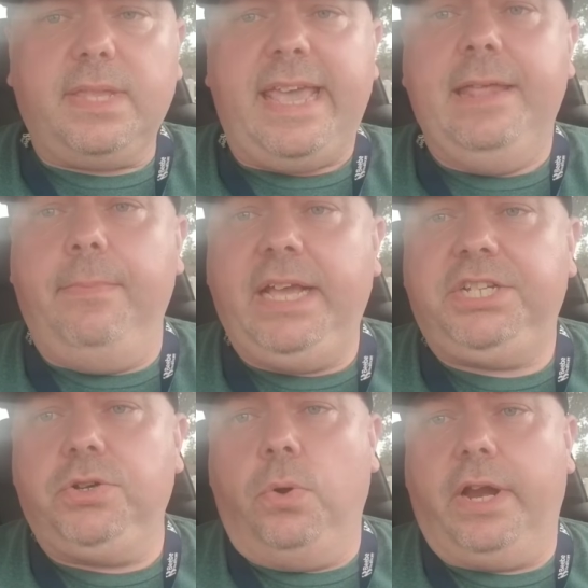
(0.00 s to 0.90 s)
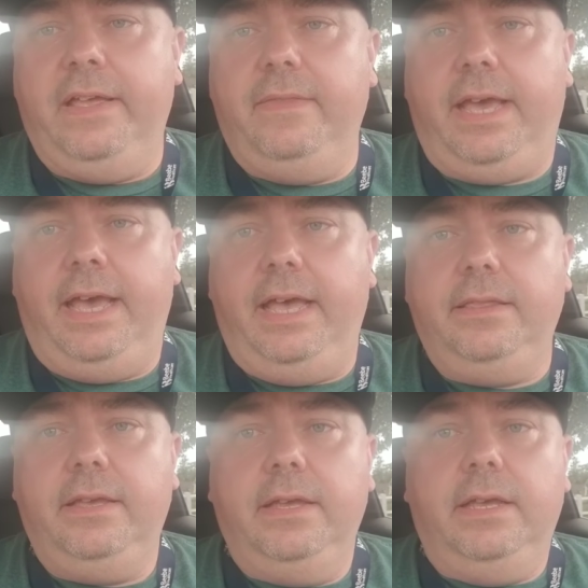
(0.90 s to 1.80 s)
and make sure in the
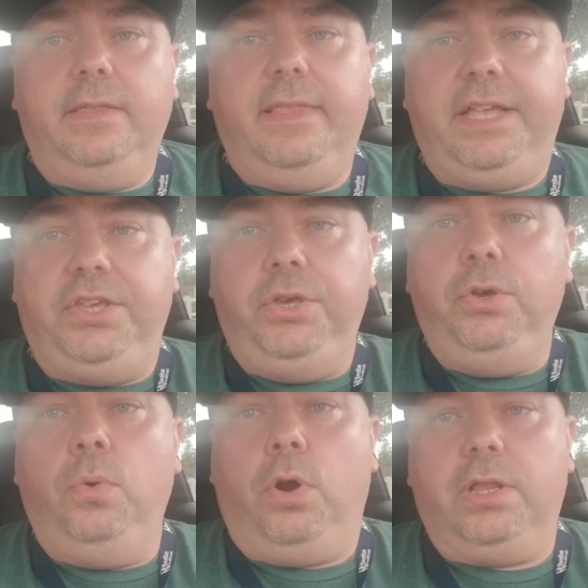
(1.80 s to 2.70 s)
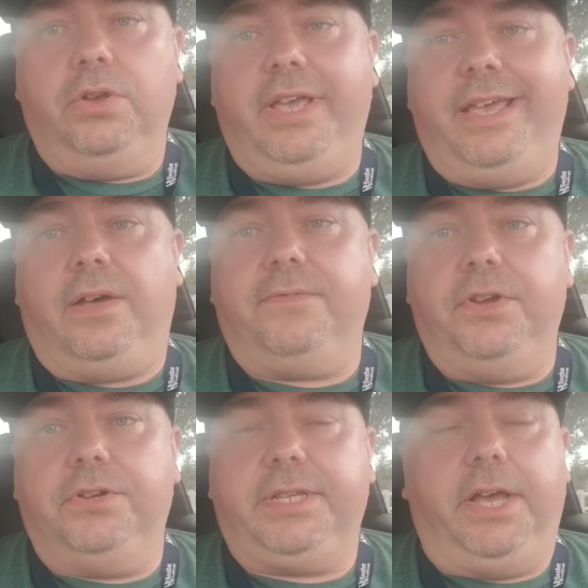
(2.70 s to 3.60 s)
end that you are looking out for
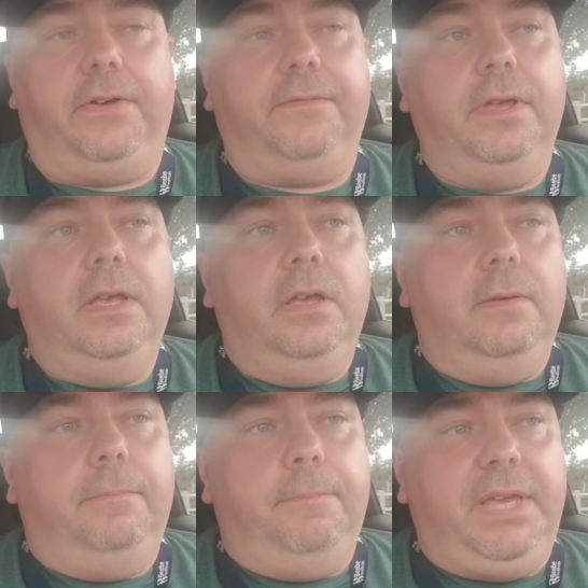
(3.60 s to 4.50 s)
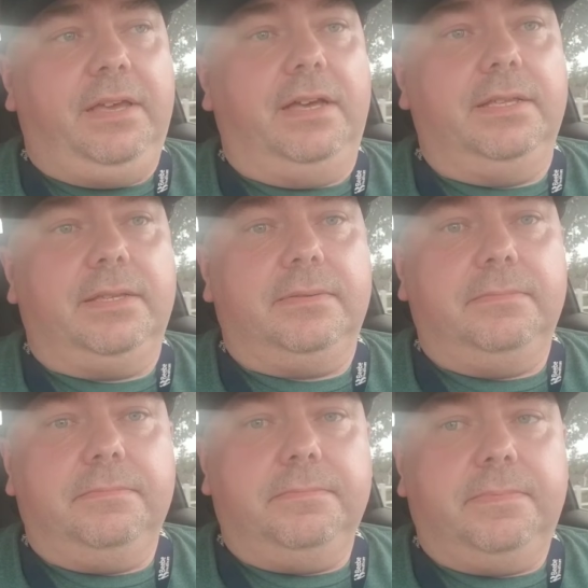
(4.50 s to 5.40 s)
yourself, because
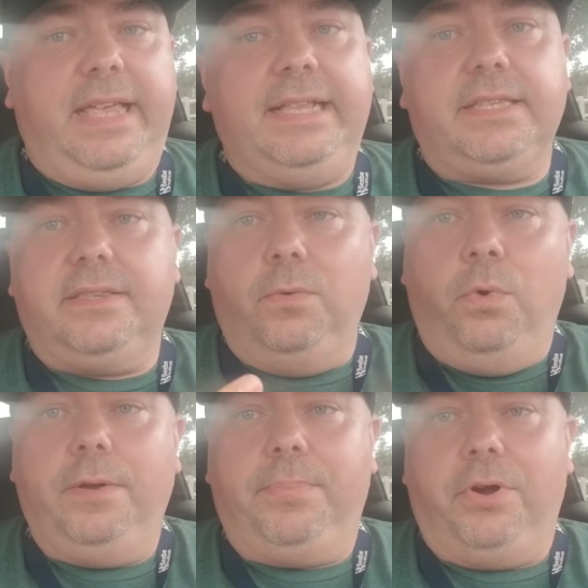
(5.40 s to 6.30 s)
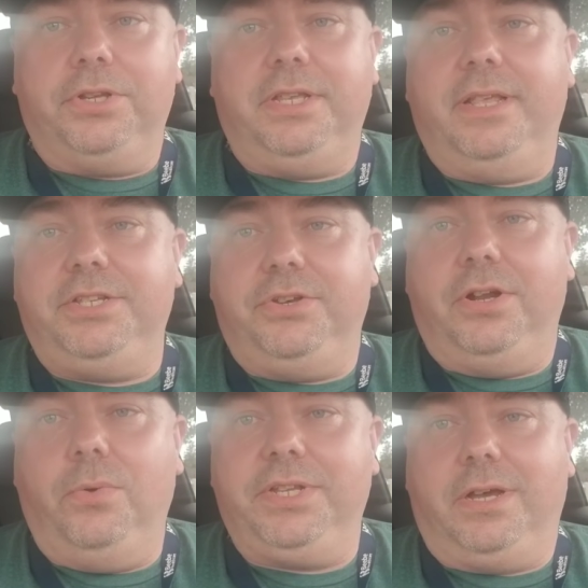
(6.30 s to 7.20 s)
that's the one person that you can
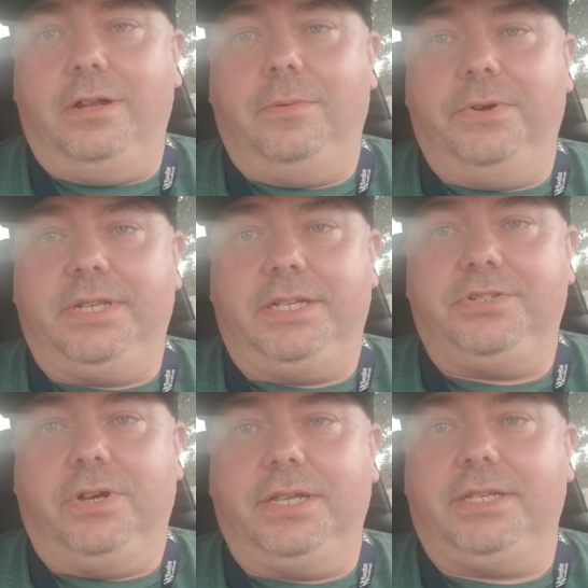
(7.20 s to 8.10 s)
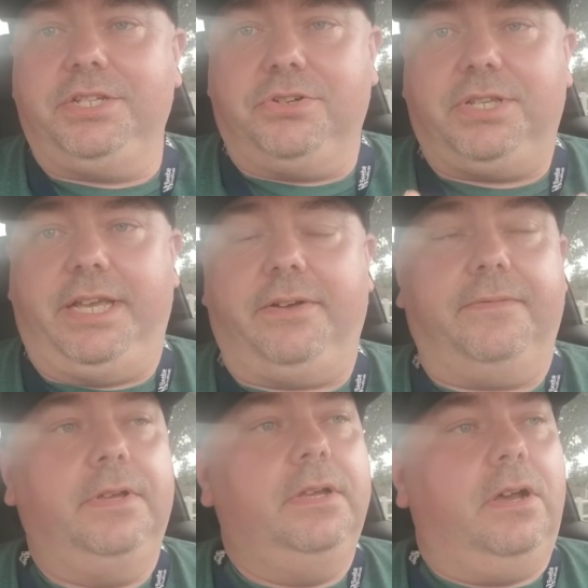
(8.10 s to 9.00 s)
always 100% trust is yourself.
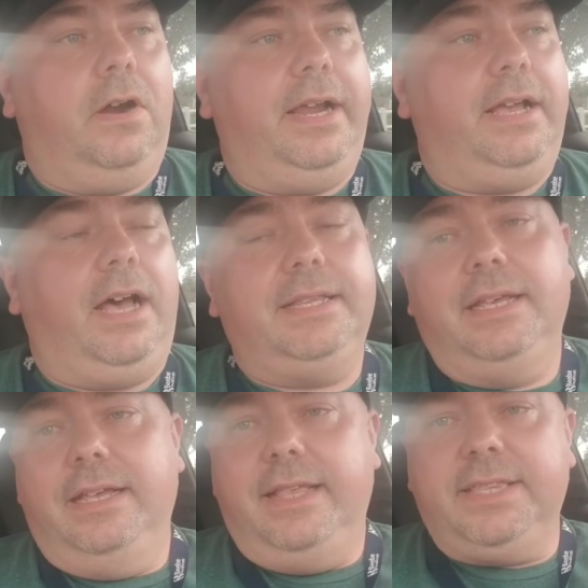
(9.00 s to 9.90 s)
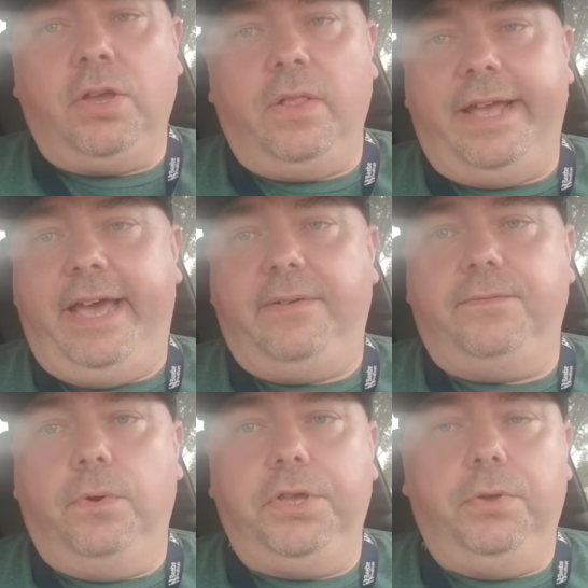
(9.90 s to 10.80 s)
All right, guys, that's all I have
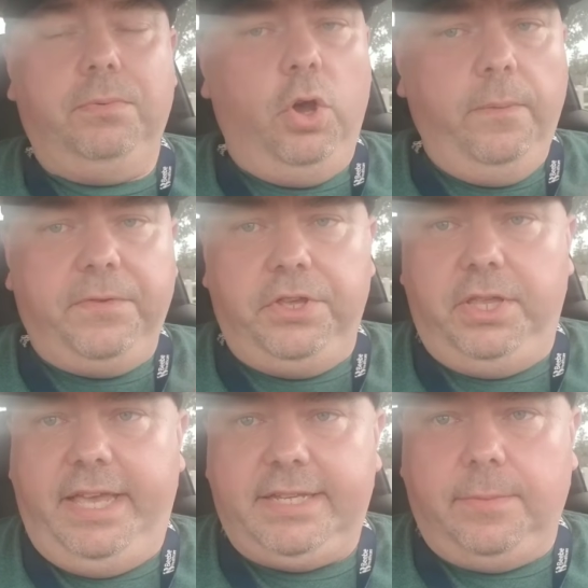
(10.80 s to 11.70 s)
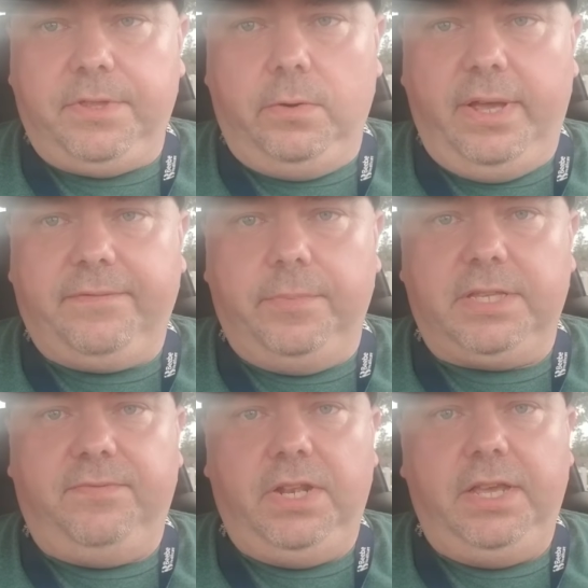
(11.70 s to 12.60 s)
for you. Hopefully you take something away from this
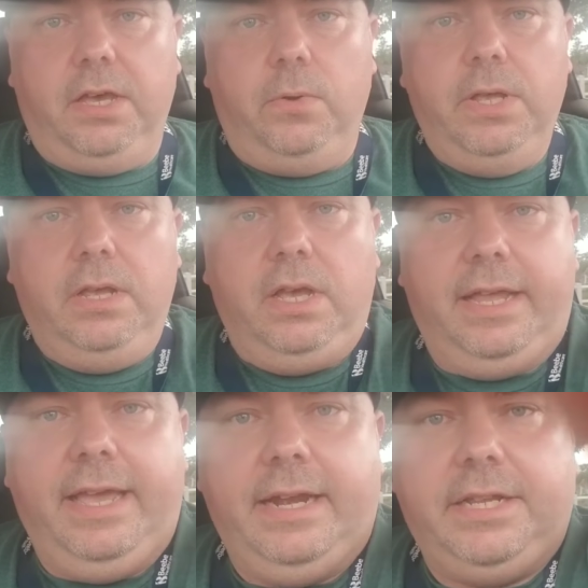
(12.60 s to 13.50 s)
video. Again,